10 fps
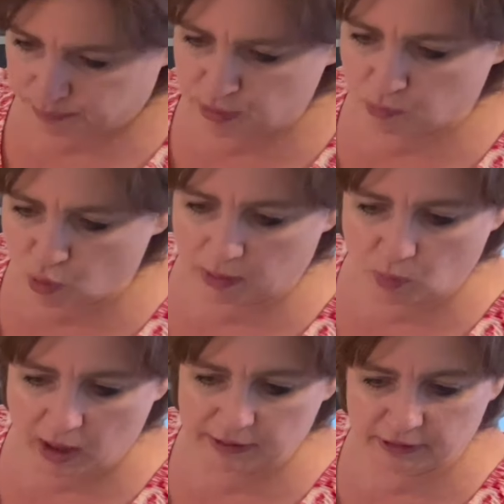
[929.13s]
put
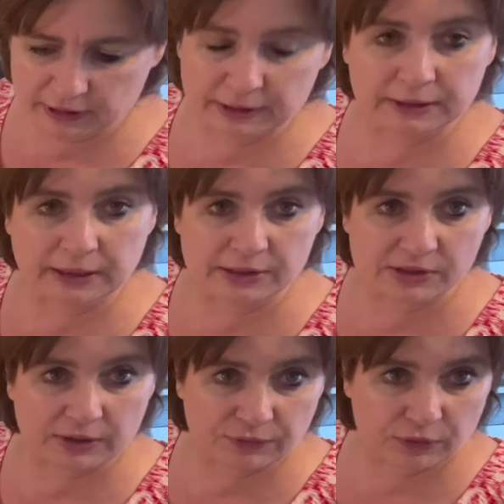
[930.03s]
warm water in it and let it
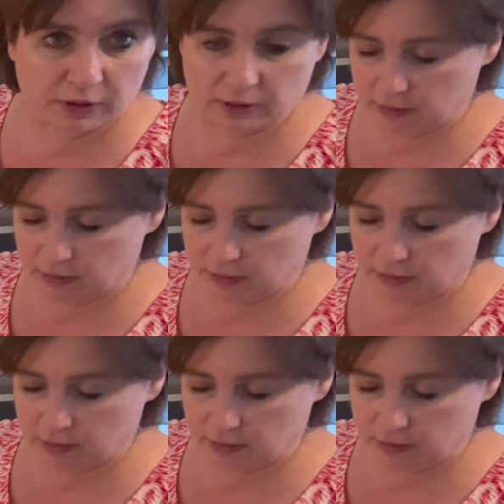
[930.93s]
sit for a